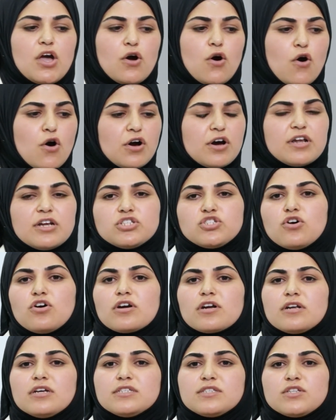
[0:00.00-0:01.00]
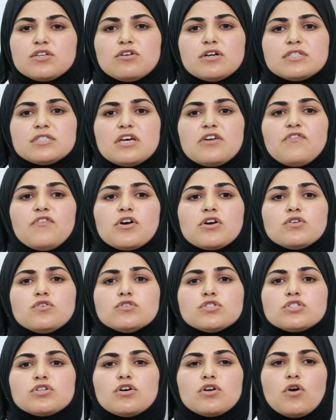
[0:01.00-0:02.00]
Oak Ridge or NIST USA for
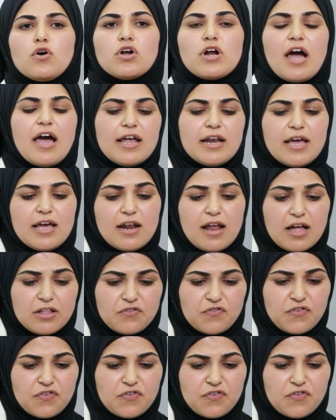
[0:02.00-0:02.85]
Neutron or ILL at